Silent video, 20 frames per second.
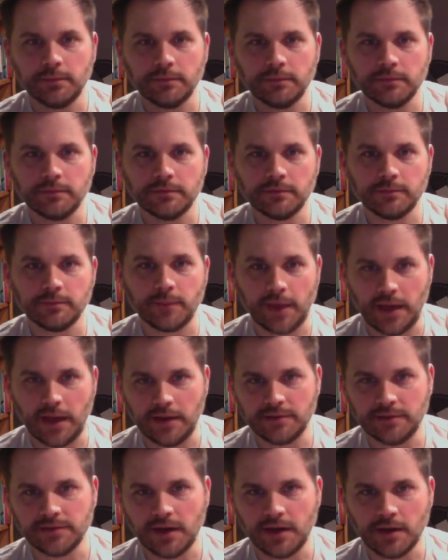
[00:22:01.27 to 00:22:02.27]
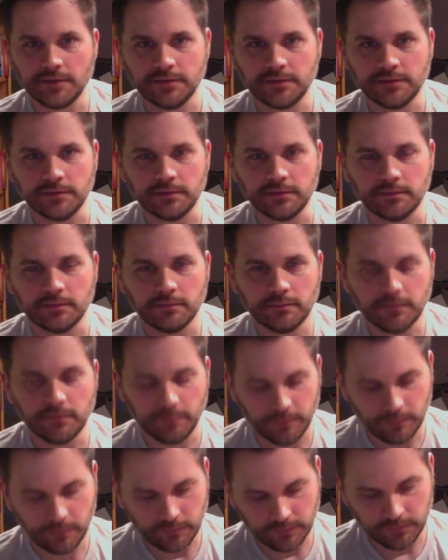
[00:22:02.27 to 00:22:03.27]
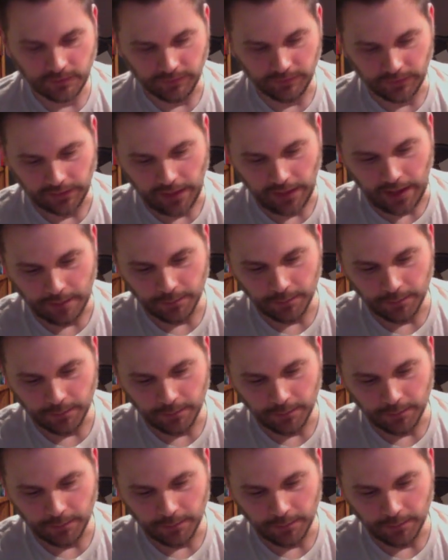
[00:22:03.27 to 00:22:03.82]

spaghetti sauces, and stuff like that.